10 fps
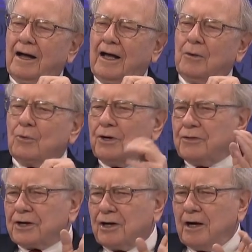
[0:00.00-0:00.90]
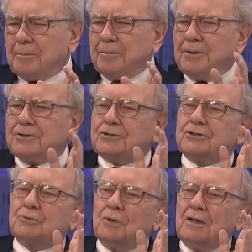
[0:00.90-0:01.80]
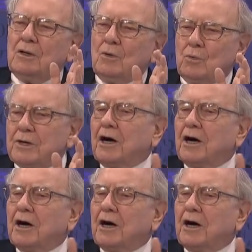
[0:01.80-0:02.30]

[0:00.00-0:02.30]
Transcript: and we're in the carpet business, we